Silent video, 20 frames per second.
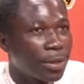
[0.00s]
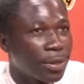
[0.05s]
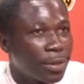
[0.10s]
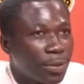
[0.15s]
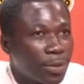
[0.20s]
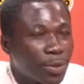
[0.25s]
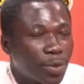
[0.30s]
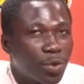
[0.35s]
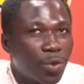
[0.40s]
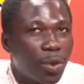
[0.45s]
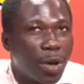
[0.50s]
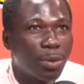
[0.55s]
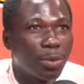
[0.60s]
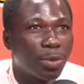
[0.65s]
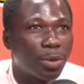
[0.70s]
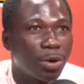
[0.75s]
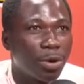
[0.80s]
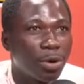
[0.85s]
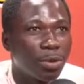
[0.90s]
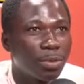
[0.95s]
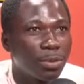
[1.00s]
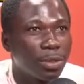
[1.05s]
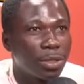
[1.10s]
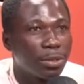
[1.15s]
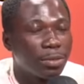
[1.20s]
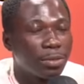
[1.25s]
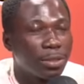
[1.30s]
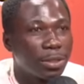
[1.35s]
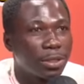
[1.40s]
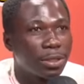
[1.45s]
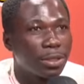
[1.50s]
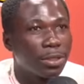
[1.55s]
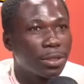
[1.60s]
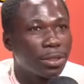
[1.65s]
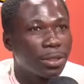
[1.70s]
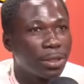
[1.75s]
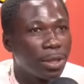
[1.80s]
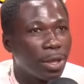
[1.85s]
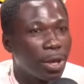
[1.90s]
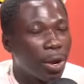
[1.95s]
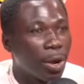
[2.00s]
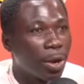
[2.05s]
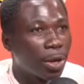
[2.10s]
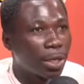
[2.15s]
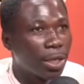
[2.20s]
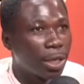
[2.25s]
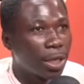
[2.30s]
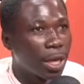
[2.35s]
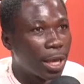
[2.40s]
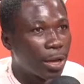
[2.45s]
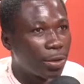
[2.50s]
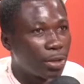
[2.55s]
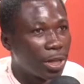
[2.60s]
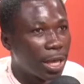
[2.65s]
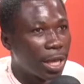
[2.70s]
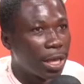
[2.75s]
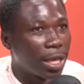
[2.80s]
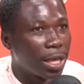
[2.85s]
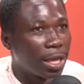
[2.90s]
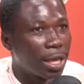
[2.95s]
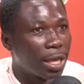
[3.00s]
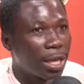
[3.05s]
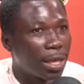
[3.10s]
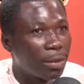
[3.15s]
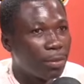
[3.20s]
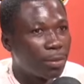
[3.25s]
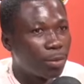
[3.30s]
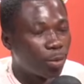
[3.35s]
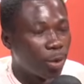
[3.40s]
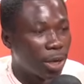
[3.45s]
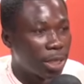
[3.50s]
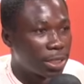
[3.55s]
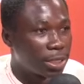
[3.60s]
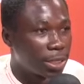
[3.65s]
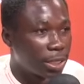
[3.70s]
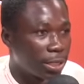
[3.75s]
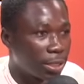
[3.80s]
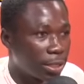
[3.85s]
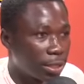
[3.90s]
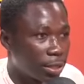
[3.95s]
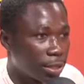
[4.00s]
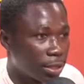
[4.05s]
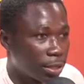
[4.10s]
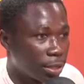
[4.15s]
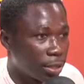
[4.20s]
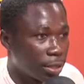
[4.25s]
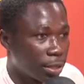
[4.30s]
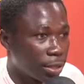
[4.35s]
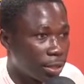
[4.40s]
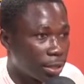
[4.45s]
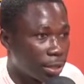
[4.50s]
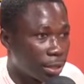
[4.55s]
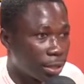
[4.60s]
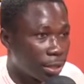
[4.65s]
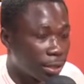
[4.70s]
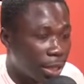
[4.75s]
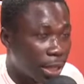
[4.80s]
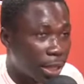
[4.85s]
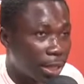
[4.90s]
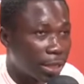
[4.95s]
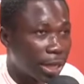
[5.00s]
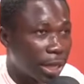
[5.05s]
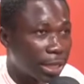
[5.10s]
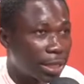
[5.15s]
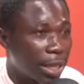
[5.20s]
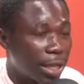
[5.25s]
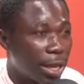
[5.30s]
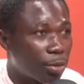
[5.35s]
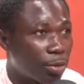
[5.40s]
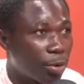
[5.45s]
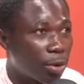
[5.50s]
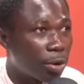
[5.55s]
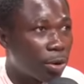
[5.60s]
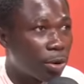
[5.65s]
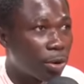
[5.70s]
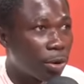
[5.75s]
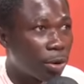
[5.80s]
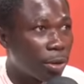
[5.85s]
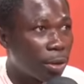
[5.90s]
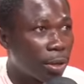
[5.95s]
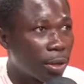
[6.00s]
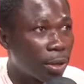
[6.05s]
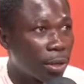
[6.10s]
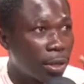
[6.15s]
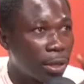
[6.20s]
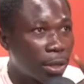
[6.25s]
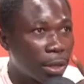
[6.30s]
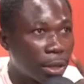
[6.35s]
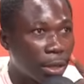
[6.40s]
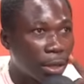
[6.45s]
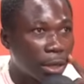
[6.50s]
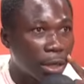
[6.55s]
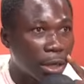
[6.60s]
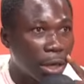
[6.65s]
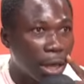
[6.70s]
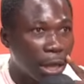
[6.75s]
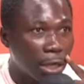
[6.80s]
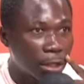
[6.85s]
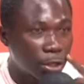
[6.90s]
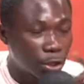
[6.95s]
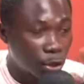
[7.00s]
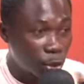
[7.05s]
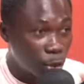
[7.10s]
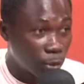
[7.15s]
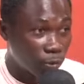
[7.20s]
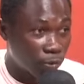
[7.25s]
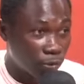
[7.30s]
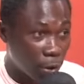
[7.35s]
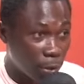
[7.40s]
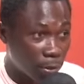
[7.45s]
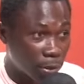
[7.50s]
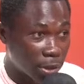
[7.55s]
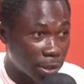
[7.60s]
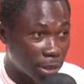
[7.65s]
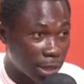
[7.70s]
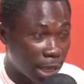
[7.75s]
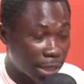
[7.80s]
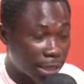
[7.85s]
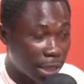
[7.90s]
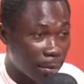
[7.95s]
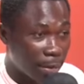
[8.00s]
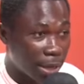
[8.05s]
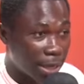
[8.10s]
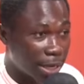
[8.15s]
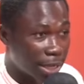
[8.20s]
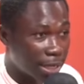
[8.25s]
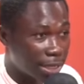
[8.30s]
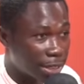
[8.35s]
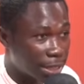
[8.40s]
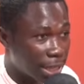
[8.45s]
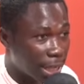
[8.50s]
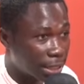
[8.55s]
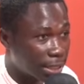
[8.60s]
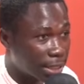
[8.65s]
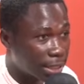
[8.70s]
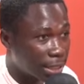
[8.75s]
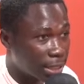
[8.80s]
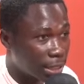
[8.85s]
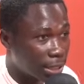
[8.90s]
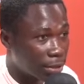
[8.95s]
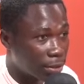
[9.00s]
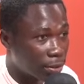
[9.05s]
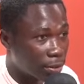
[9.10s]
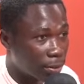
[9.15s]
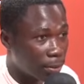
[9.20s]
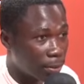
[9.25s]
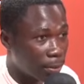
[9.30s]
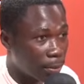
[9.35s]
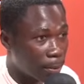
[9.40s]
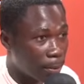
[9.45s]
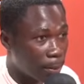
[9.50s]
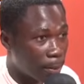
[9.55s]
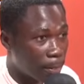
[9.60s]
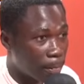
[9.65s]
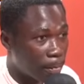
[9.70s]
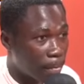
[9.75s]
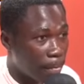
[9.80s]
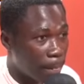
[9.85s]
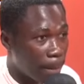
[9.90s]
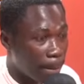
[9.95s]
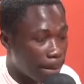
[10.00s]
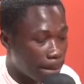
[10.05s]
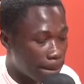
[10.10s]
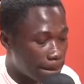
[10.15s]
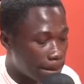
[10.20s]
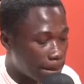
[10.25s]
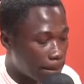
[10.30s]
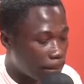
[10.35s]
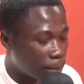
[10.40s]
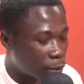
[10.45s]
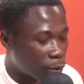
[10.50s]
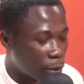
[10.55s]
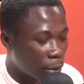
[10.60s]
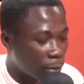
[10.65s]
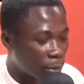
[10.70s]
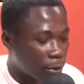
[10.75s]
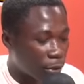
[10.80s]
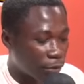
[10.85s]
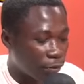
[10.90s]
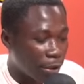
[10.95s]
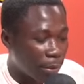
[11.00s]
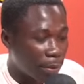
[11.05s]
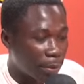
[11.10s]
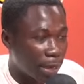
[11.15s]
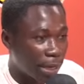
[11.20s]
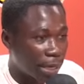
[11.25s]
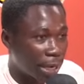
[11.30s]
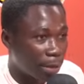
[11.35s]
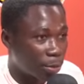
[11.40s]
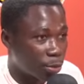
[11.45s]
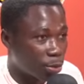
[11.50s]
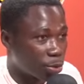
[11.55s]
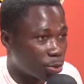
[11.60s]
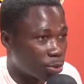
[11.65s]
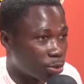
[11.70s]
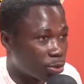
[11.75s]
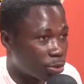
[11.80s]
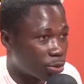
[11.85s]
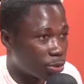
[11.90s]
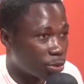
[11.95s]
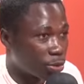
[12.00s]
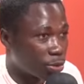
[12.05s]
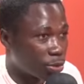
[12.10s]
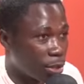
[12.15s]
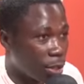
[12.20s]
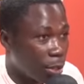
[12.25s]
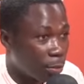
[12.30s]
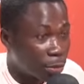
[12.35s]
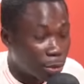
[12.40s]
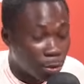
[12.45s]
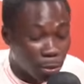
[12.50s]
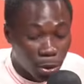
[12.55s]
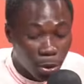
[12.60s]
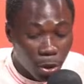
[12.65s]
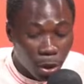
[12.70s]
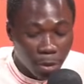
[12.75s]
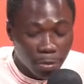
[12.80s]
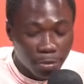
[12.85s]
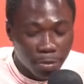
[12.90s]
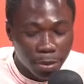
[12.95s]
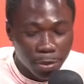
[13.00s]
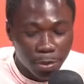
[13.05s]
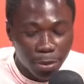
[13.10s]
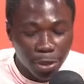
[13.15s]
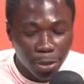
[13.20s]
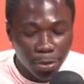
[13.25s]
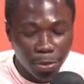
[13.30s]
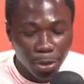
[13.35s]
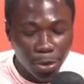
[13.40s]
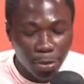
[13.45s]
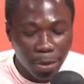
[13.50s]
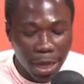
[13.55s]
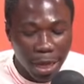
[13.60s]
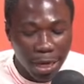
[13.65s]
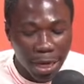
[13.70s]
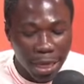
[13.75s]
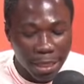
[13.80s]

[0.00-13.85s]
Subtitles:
school I'm come di wadi okay anu ye Wesley le that time mo class 2 from that time I then start here no mm-hmm. Because me go show me madam because me obi alive